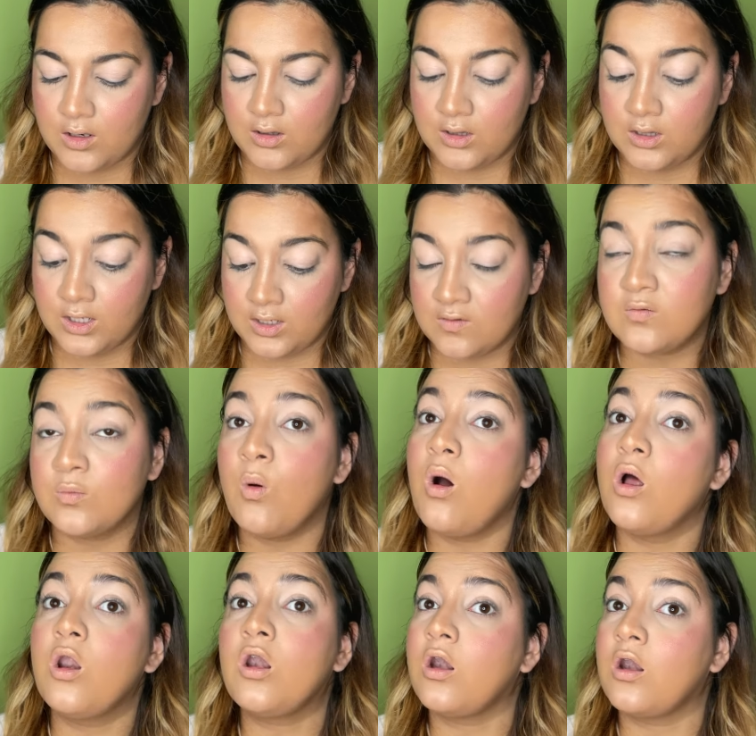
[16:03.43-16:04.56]
This
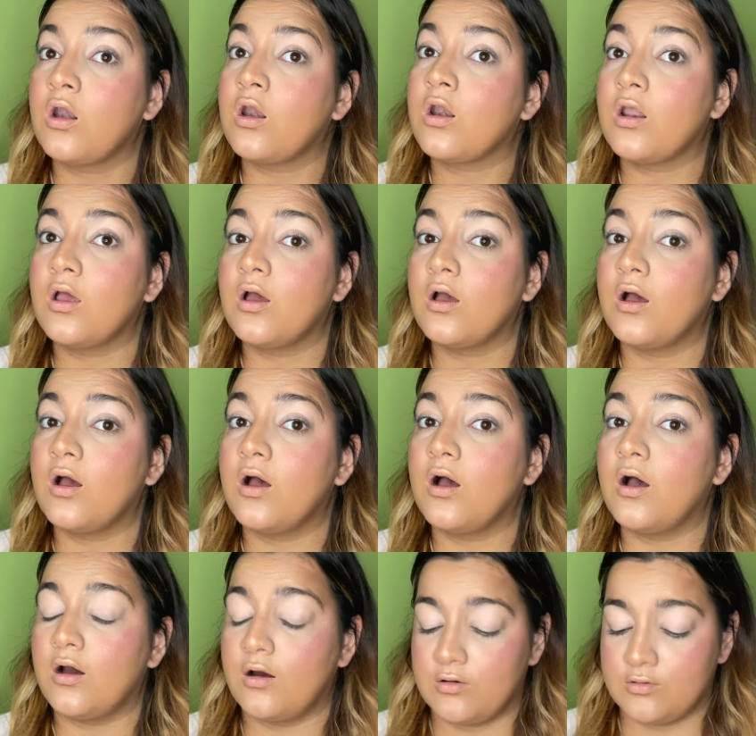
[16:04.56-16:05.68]
one
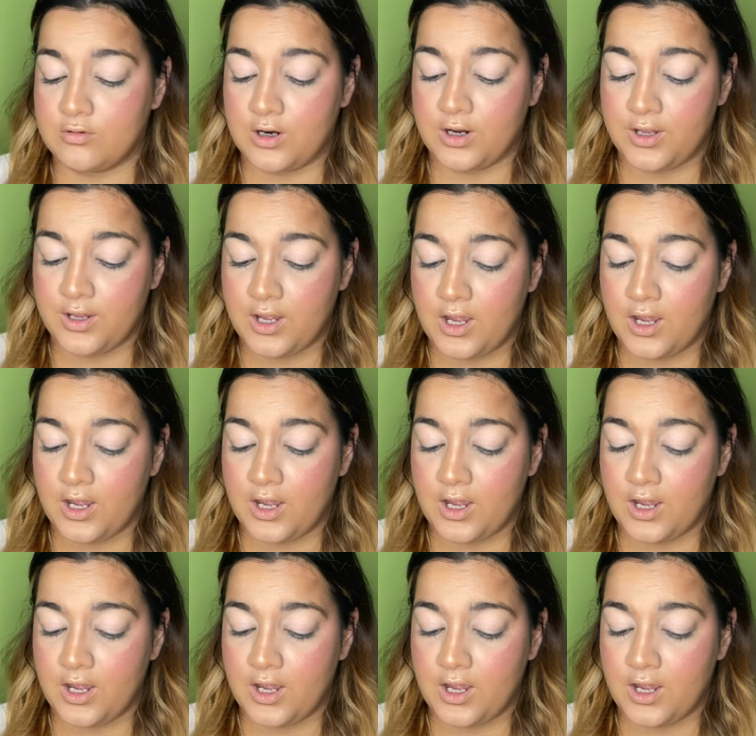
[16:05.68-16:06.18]
right?